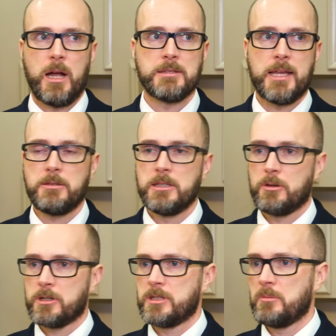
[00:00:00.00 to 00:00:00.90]
Undoubtedly,
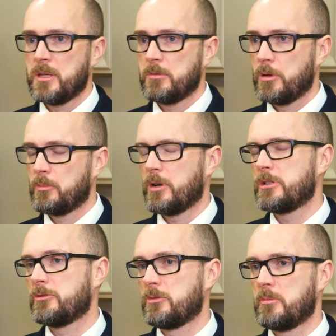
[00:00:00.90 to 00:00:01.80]
there are some people who
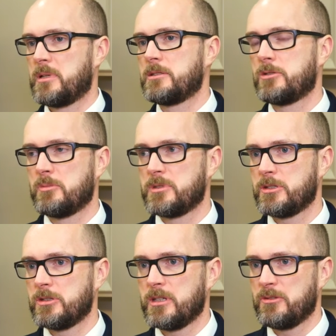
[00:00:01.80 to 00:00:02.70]
approach it from a political
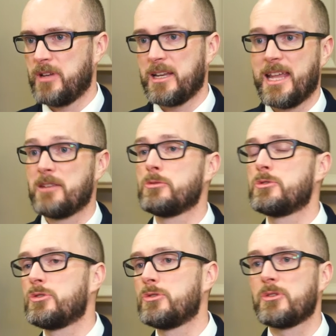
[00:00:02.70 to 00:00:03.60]
position that, in fact,
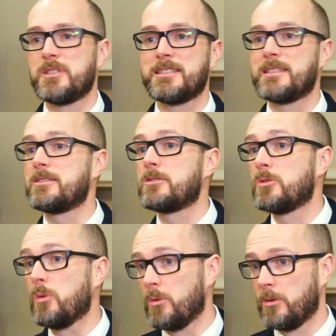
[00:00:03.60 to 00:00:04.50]
landlords should not exist
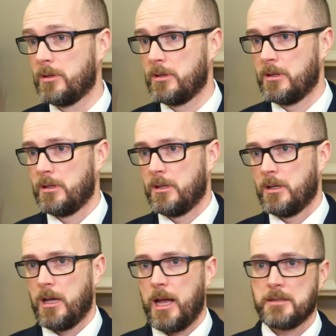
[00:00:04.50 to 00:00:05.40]
at all.
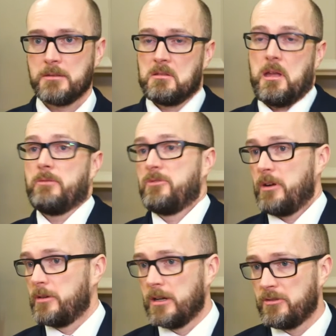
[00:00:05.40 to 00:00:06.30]
And
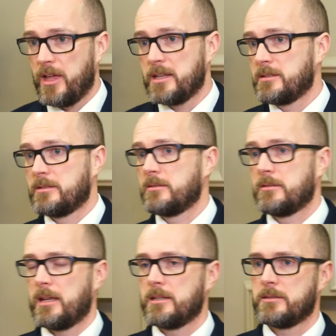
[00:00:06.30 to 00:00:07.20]
fair enough, that is
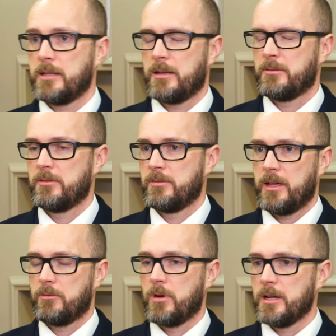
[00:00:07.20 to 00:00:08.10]
their
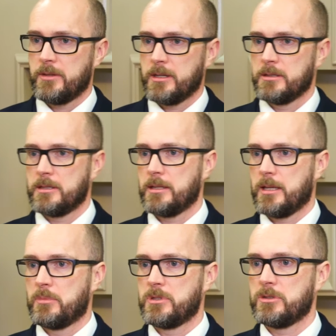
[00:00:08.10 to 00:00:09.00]
right. They can take
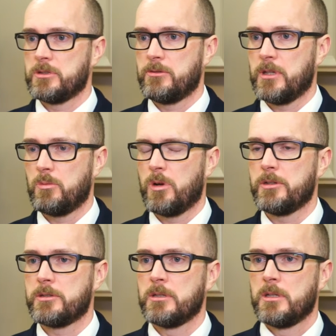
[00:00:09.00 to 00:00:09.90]
that position if they
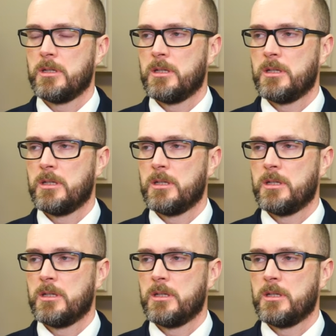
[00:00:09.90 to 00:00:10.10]
want.